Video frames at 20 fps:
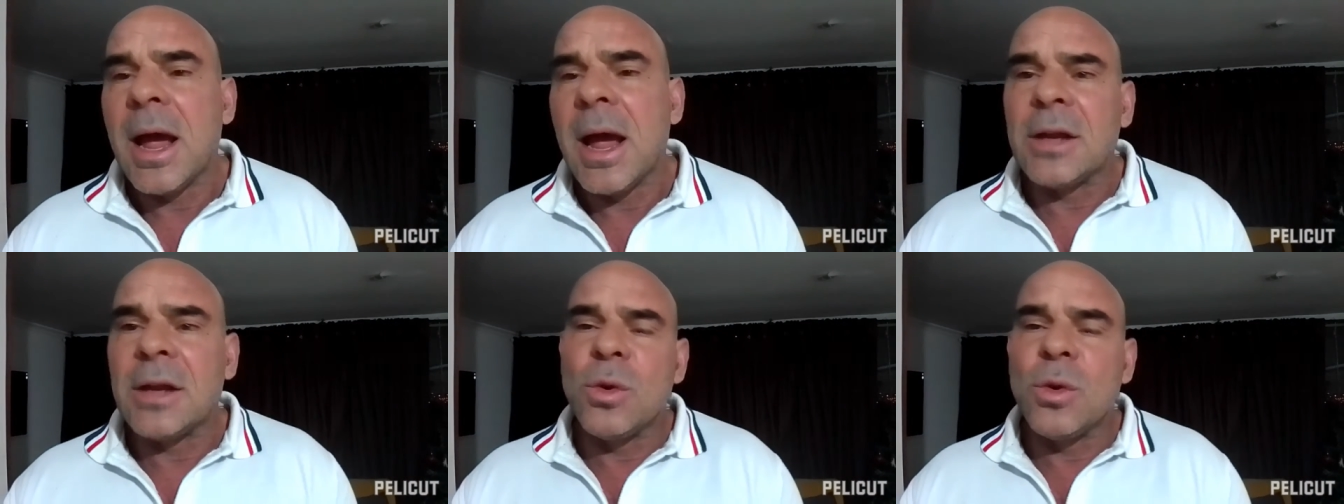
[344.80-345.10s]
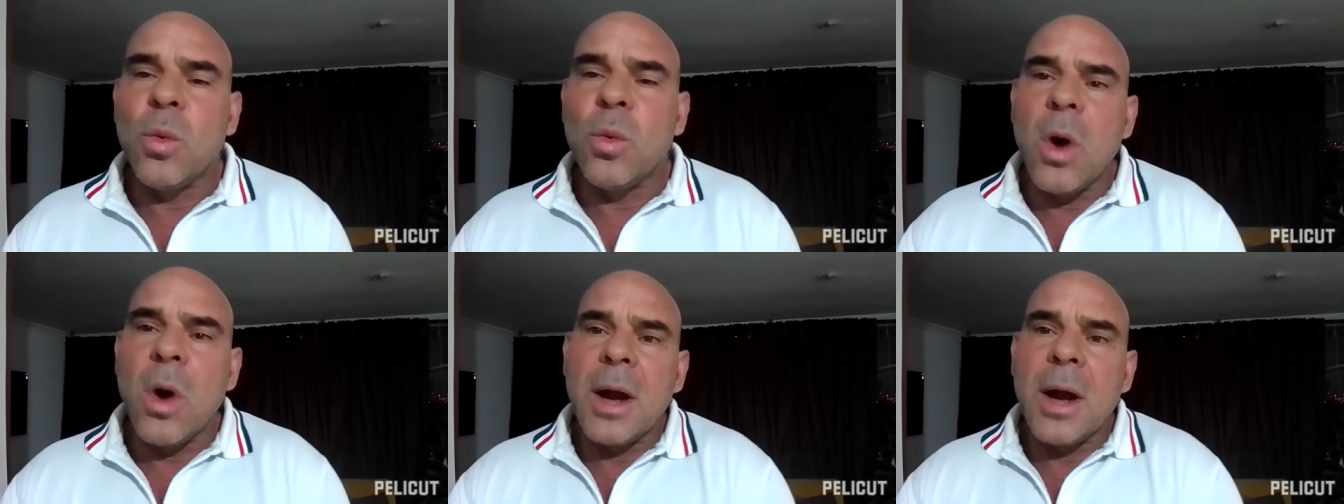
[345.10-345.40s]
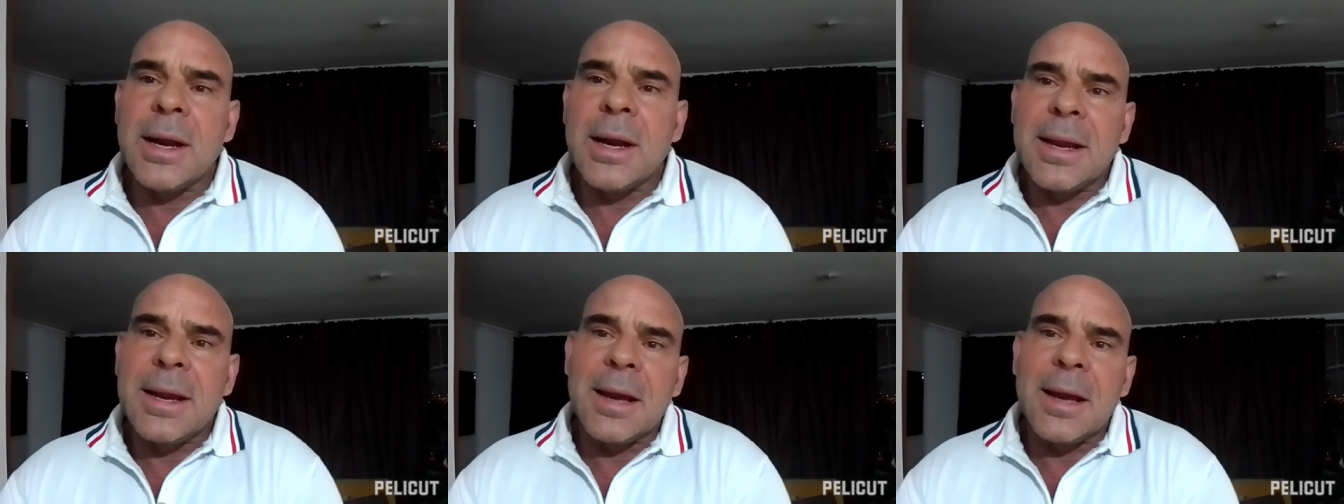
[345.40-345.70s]
And you
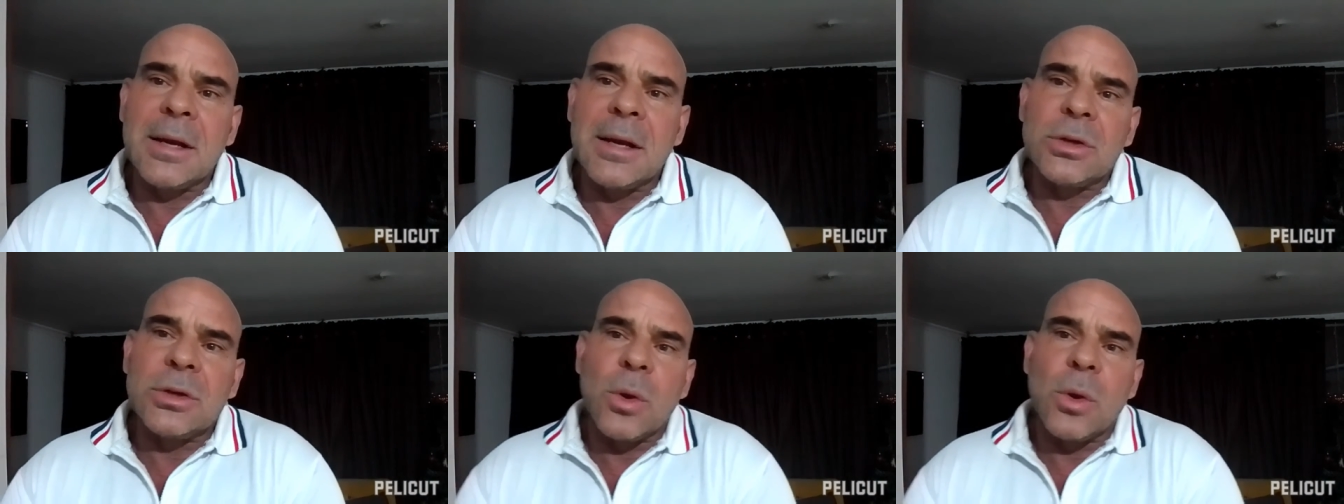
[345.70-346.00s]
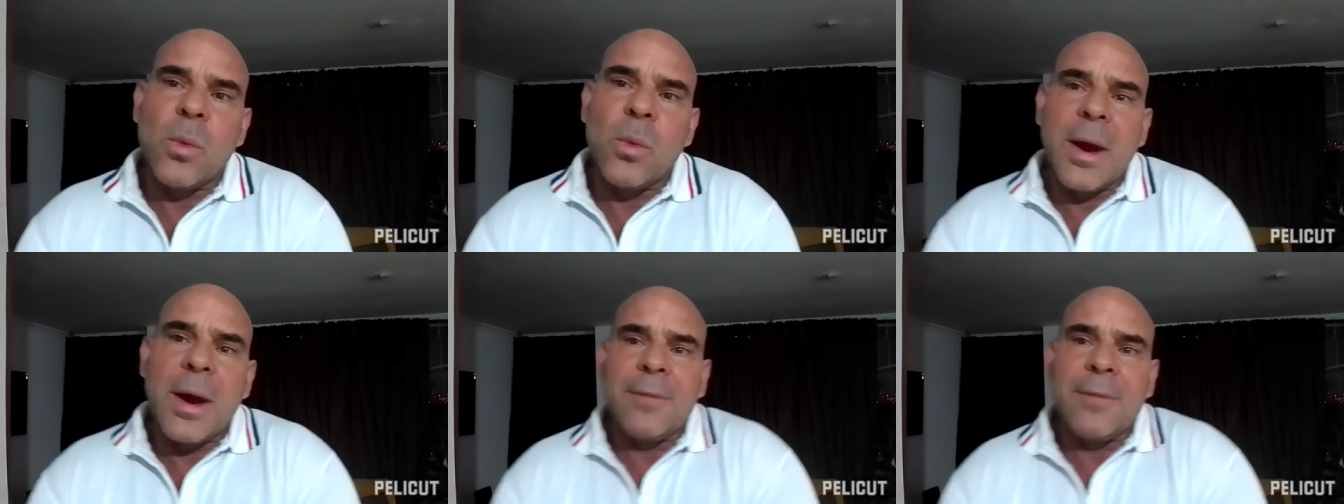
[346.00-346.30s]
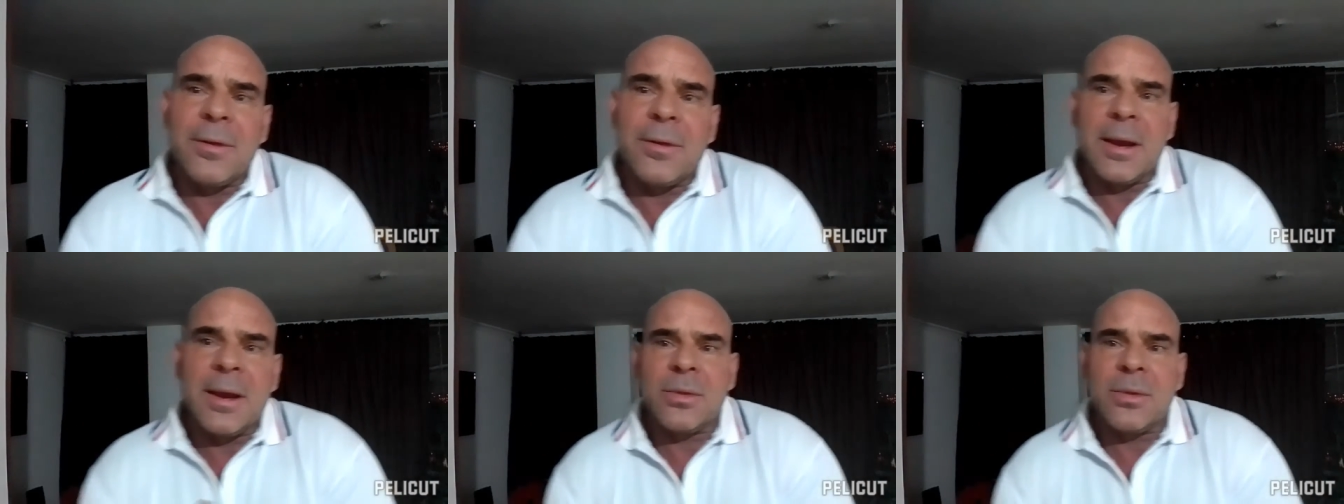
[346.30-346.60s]
want to get into a
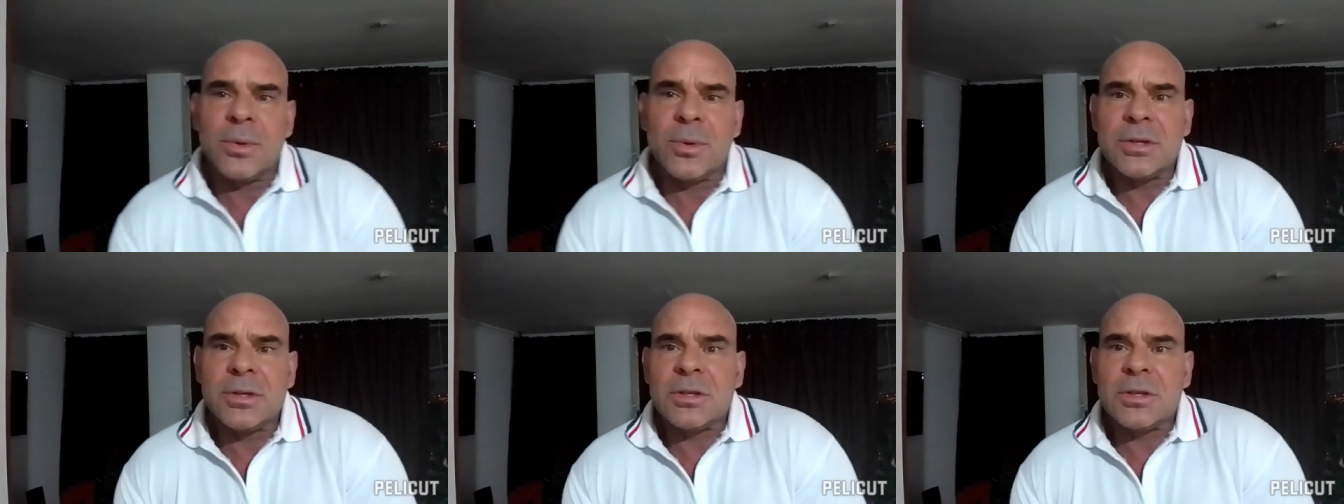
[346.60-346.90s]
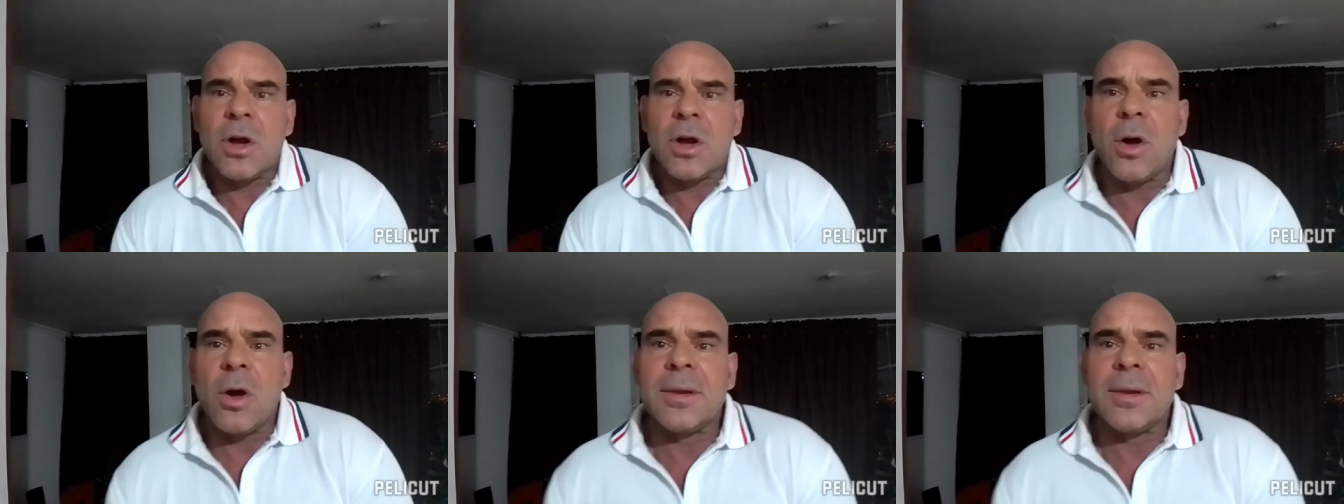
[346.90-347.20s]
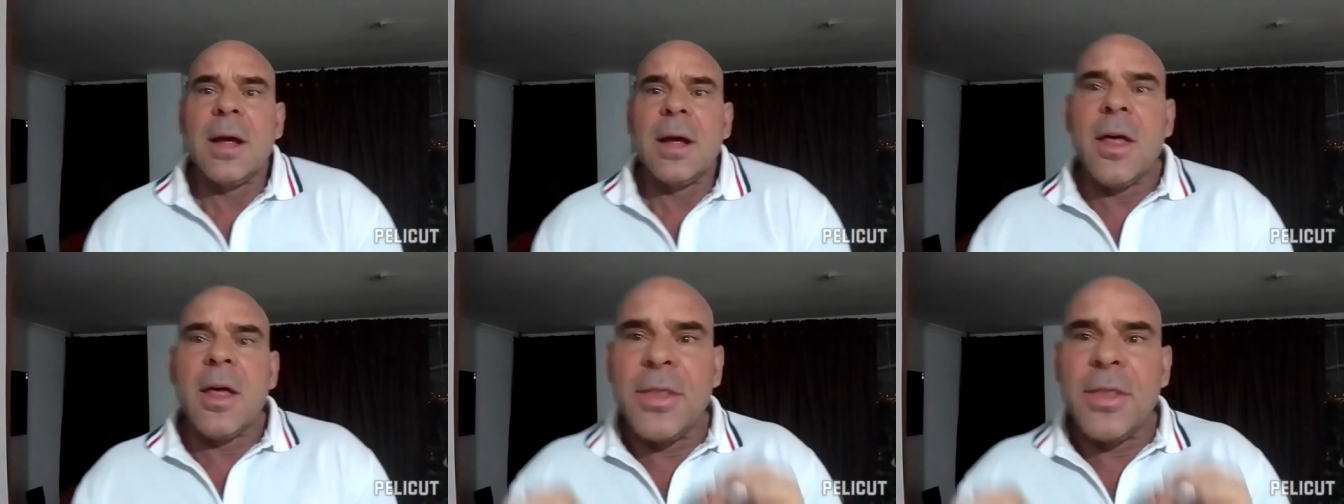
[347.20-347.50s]
wavelength which is called
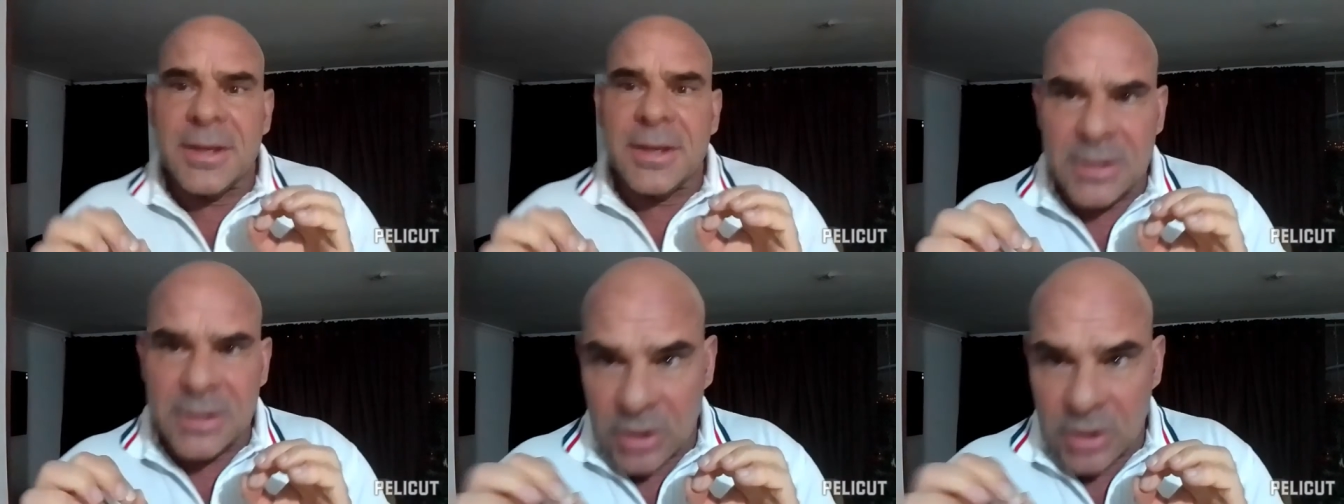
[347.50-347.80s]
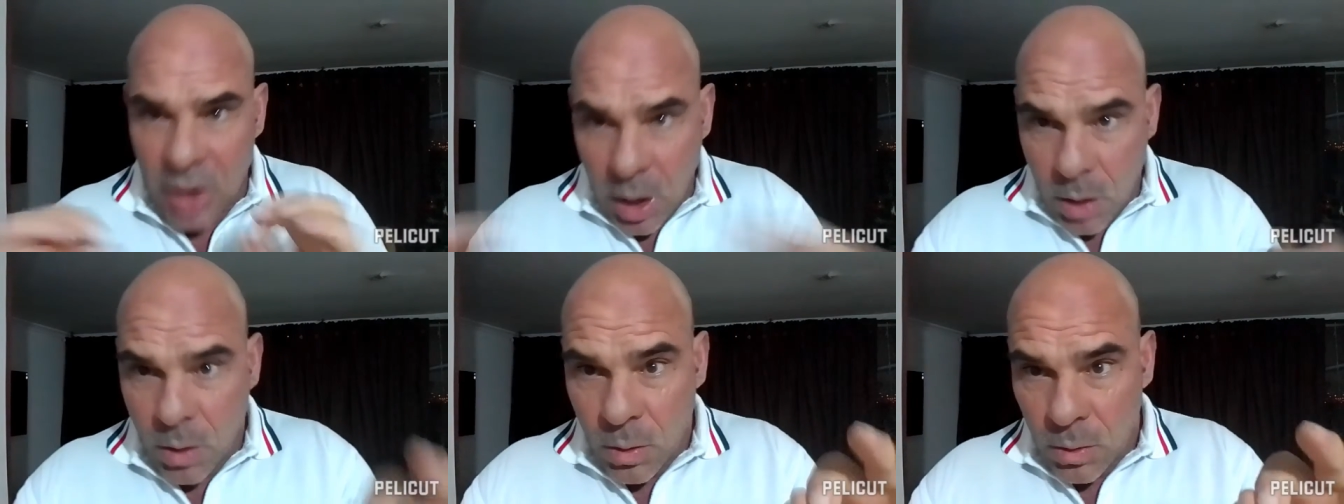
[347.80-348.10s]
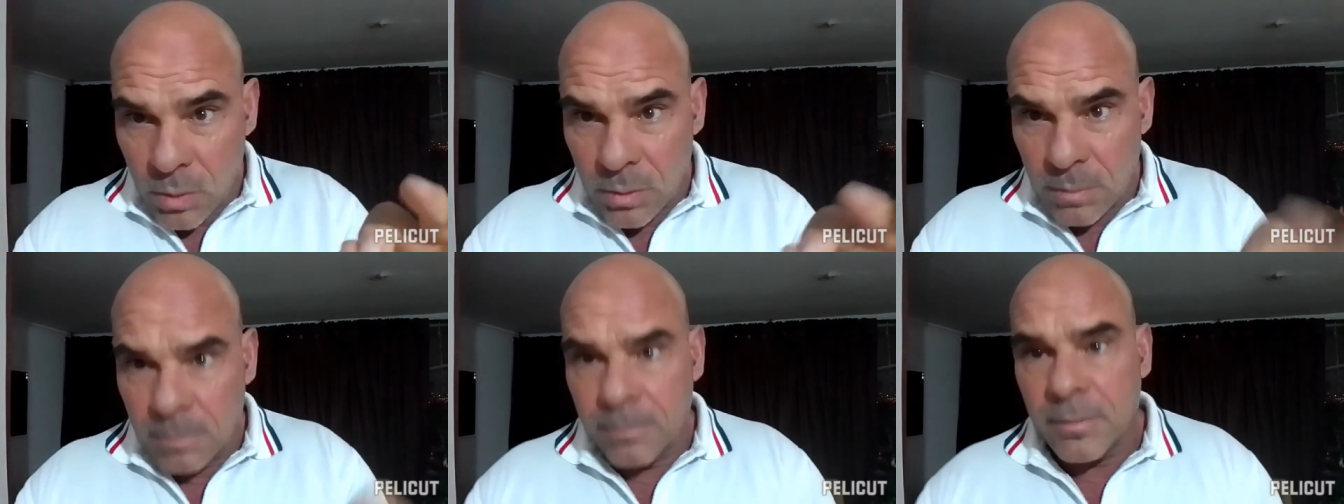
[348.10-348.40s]
the
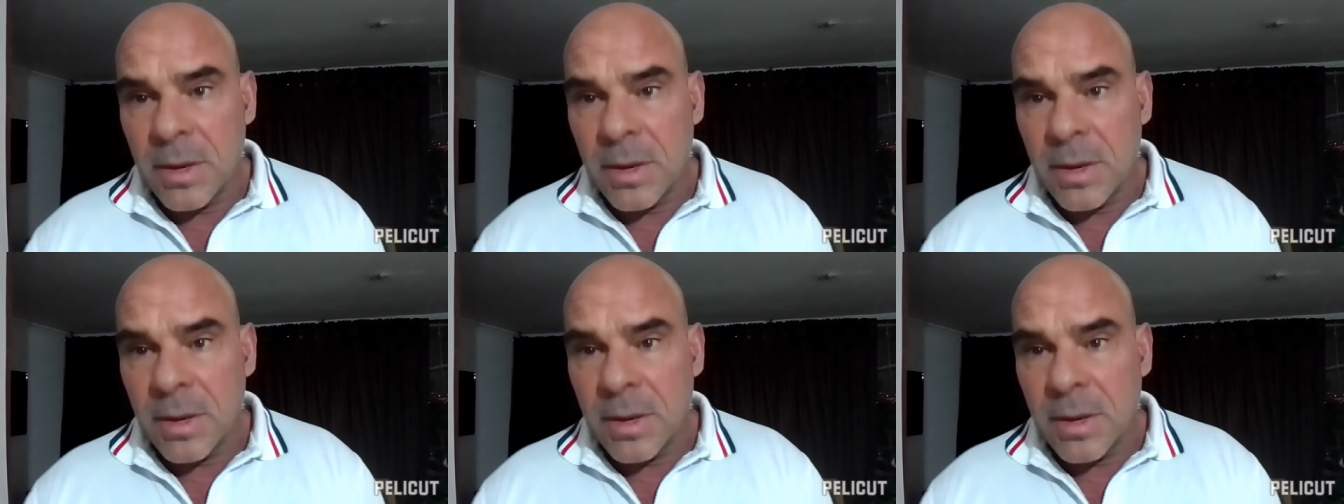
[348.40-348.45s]
zone.